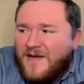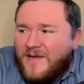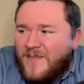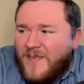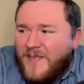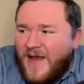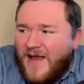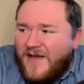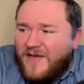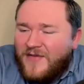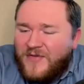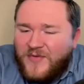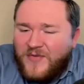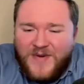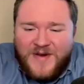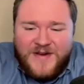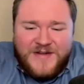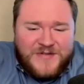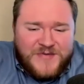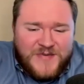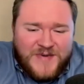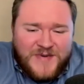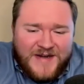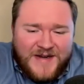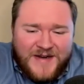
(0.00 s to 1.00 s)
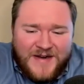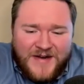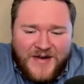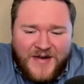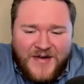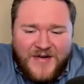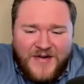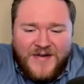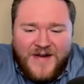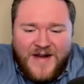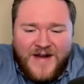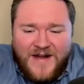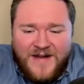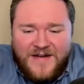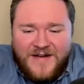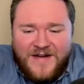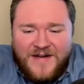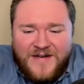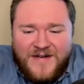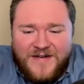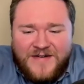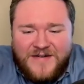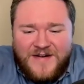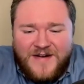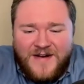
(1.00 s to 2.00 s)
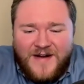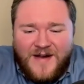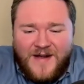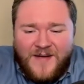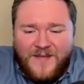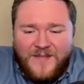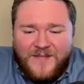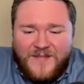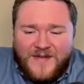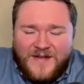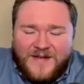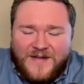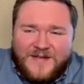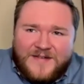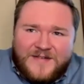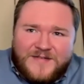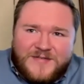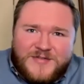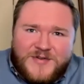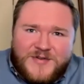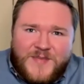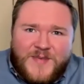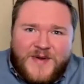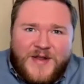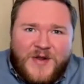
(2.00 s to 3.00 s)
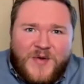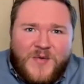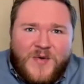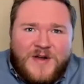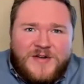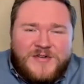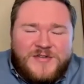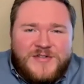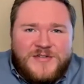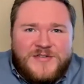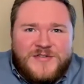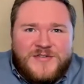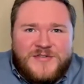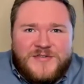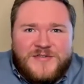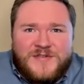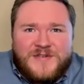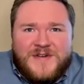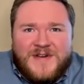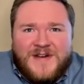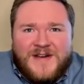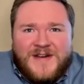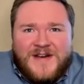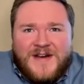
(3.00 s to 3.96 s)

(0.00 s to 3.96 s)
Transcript: pathways we can go down here, and I'm like so many questions are